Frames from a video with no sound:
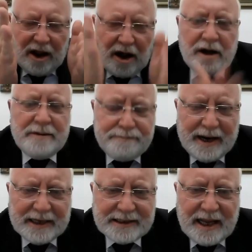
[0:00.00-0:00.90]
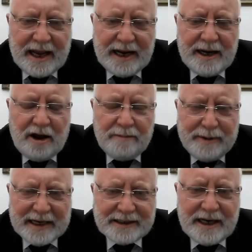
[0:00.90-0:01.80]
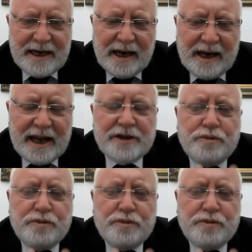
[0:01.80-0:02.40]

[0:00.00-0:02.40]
on Palestine, on Palestinian land,